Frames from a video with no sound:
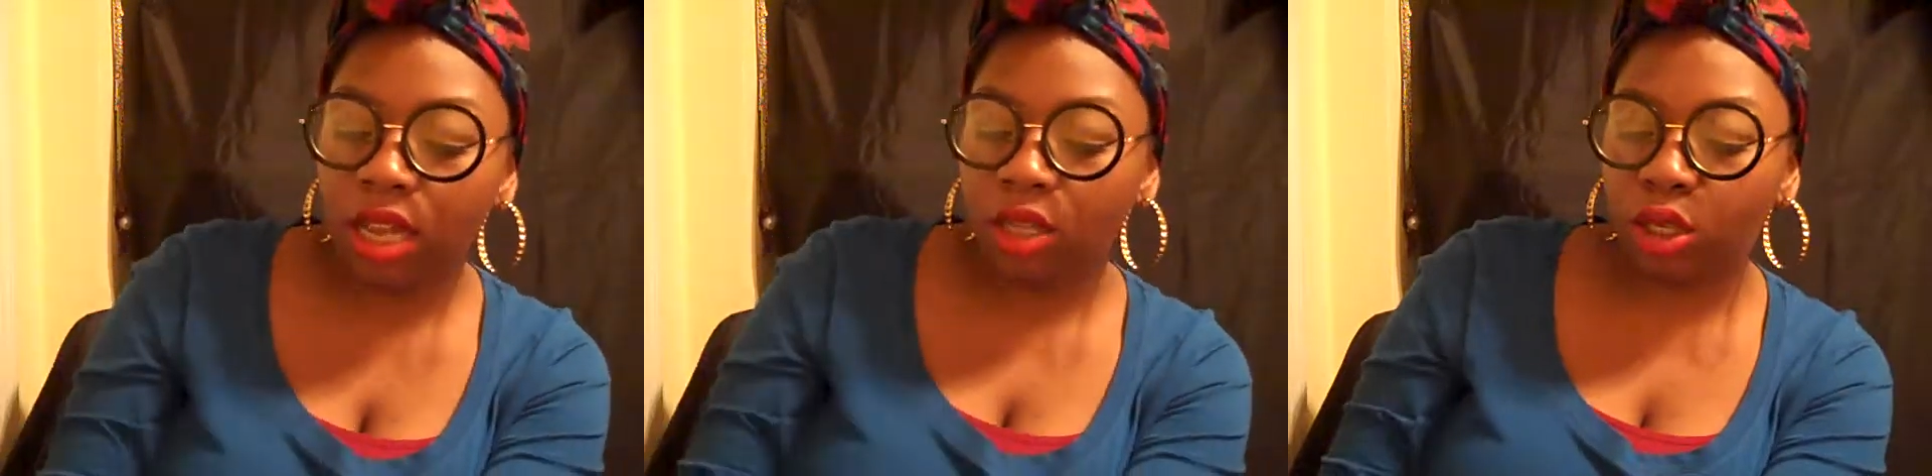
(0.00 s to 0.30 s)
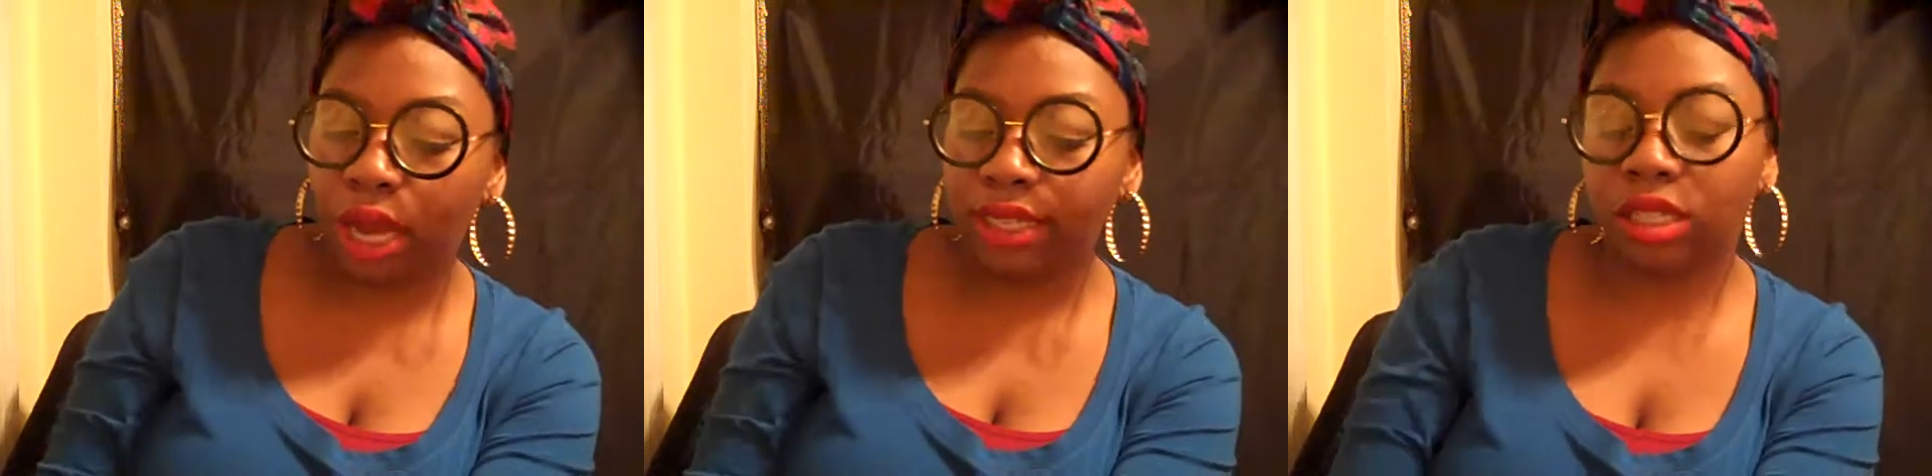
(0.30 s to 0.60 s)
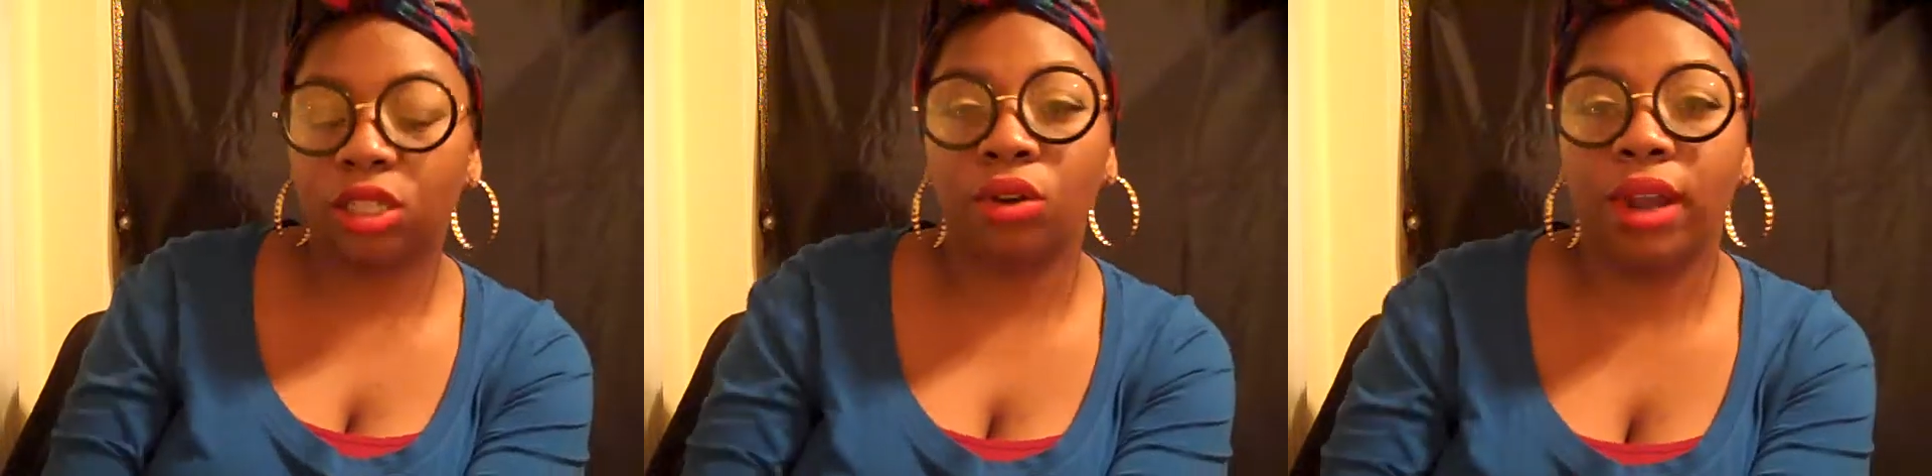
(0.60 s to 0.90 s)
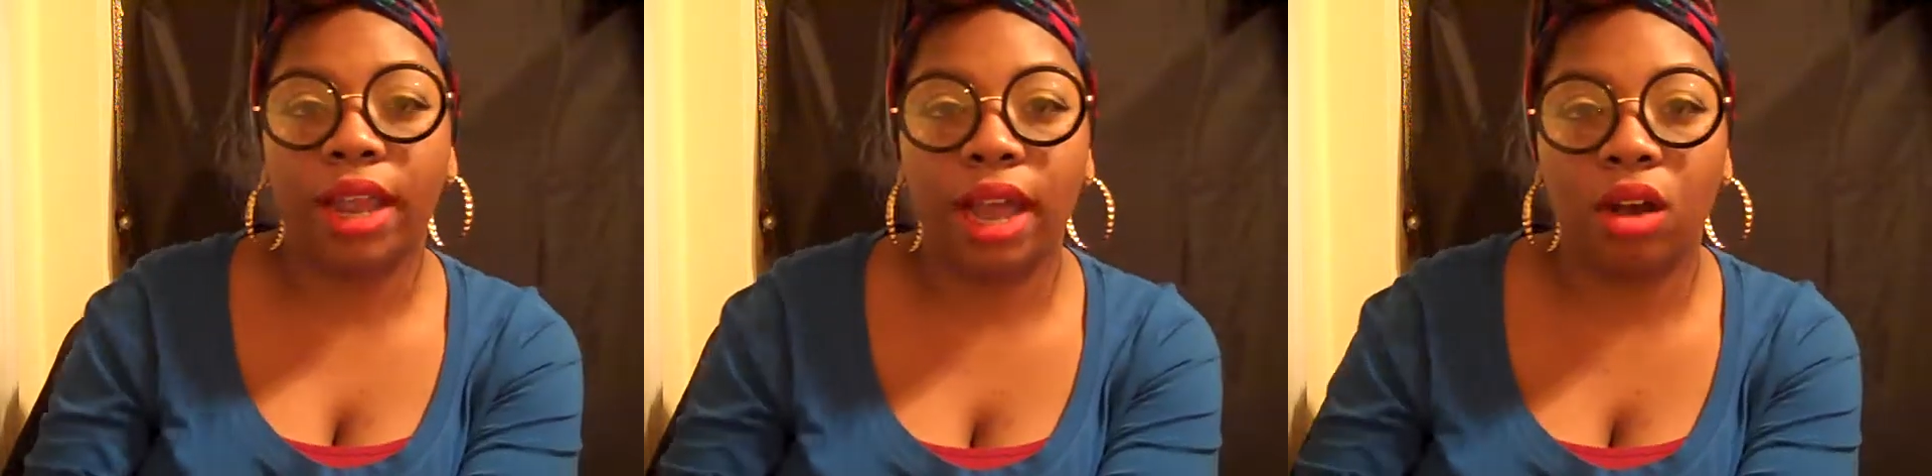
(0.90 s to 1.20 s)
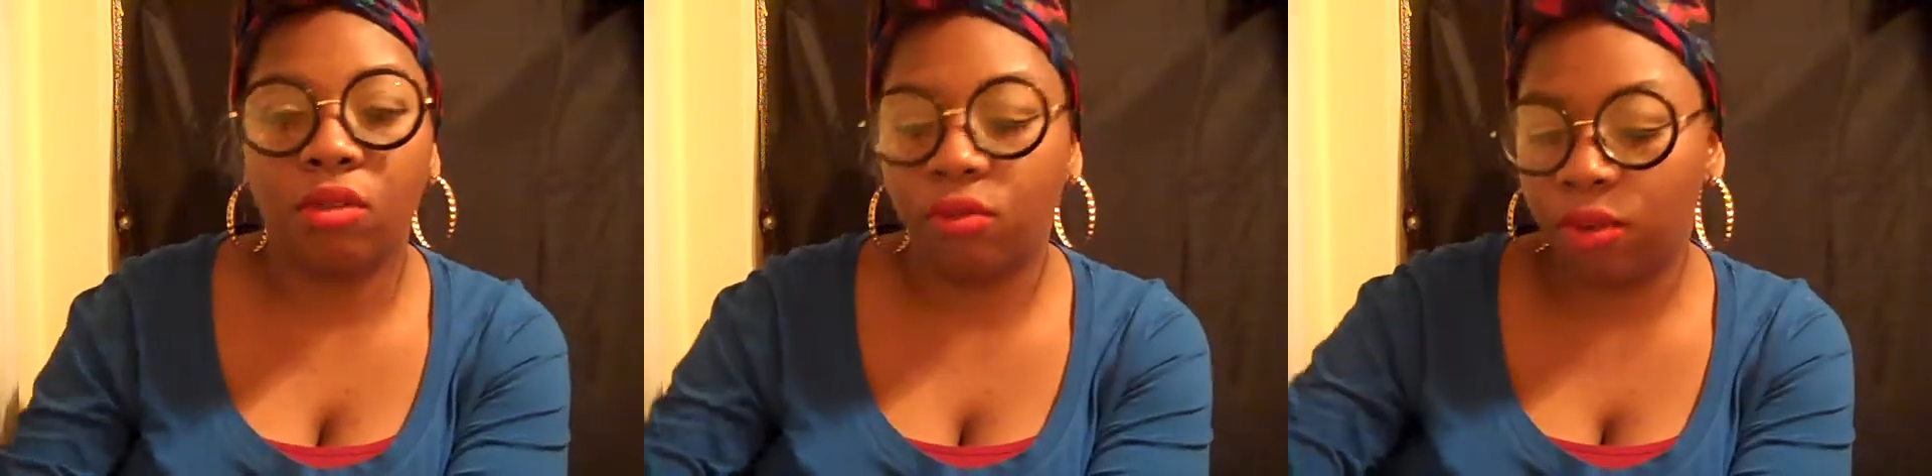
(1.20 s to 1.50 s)
So I took the
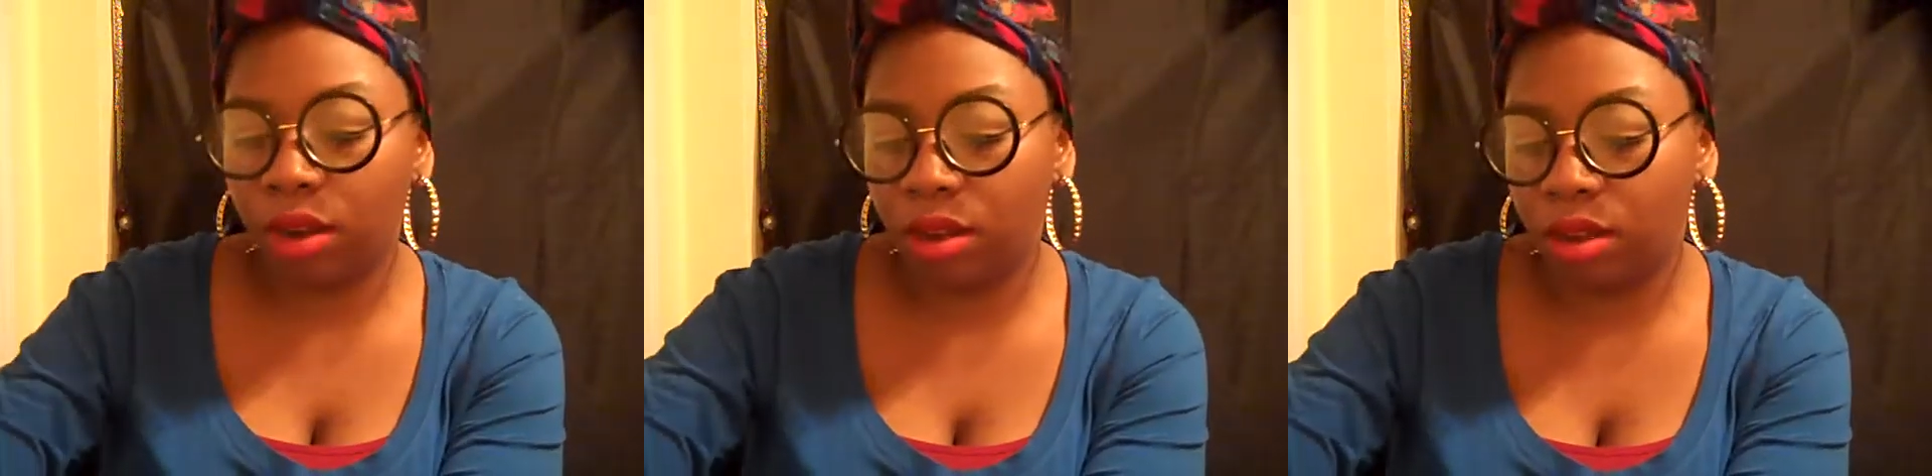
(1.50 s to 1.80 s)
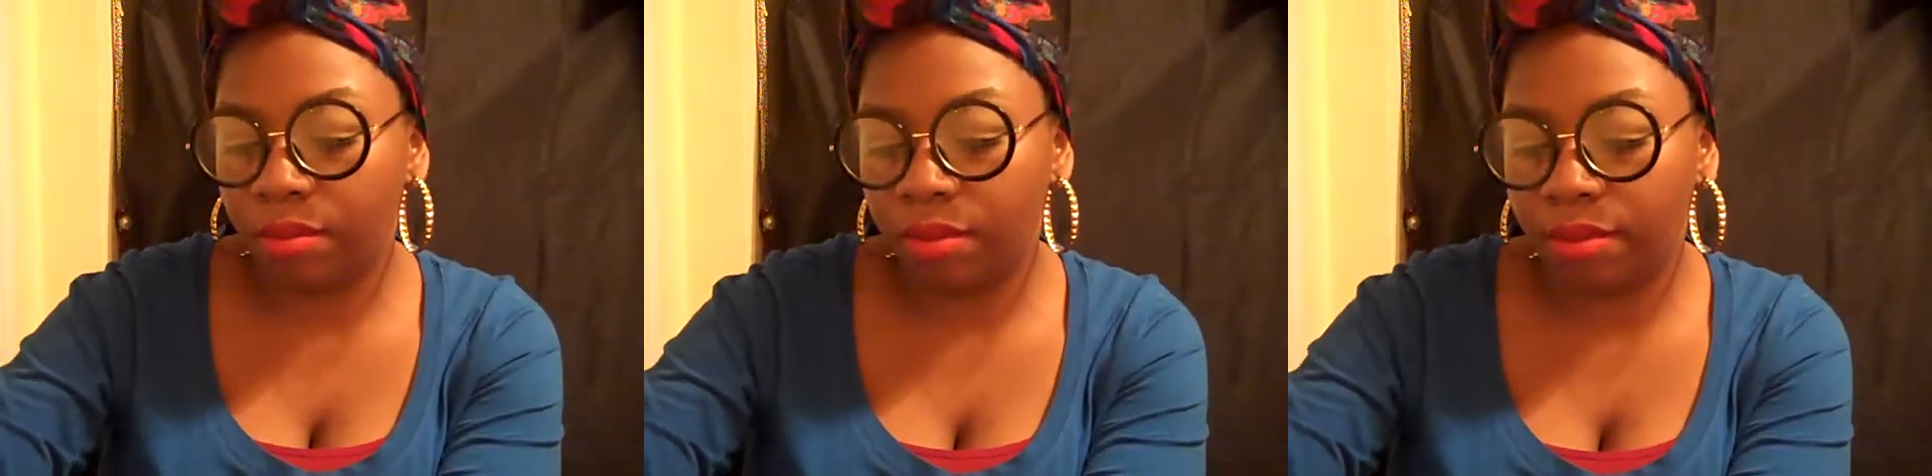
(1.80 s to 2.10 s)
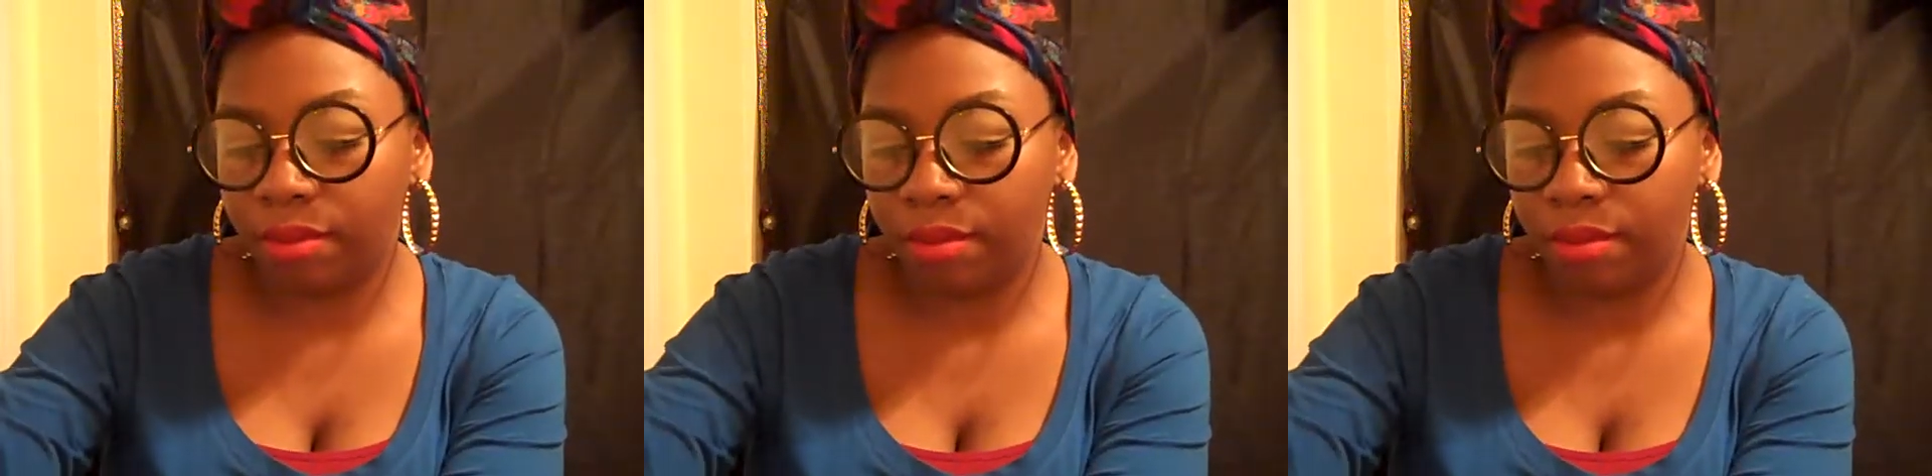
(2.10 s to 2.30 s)
Greyhound from